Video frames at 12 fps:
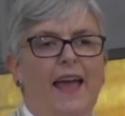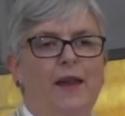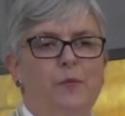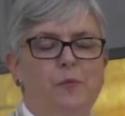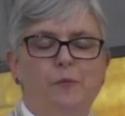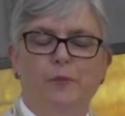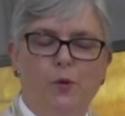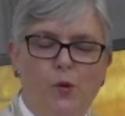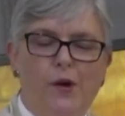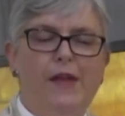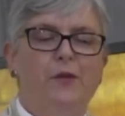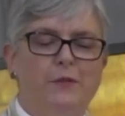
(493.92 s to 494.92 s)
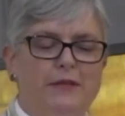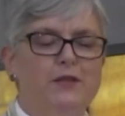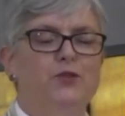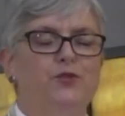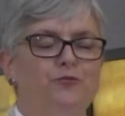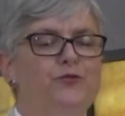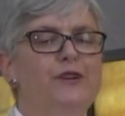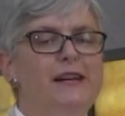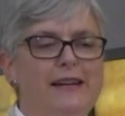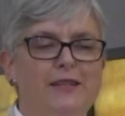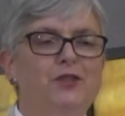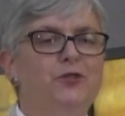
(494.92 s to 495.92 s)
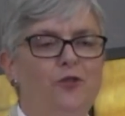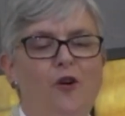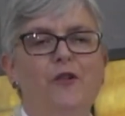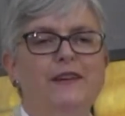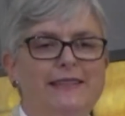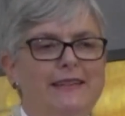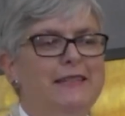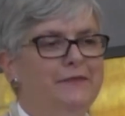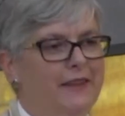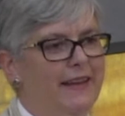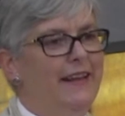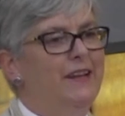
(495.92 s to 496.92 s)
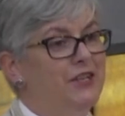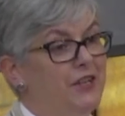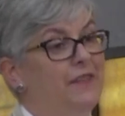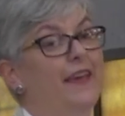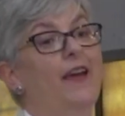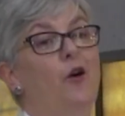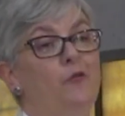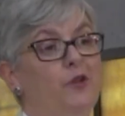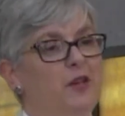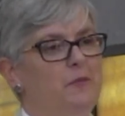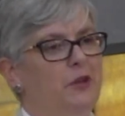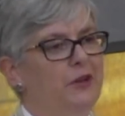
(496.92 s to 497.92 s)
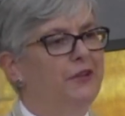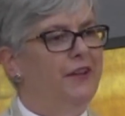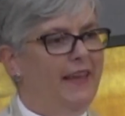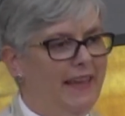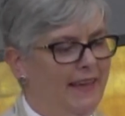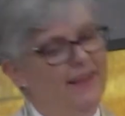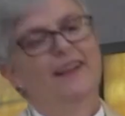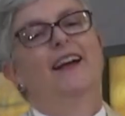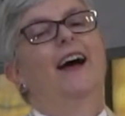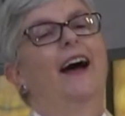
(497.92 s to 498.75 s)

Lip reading: And boy, there was a really strong sense of connection there, of community.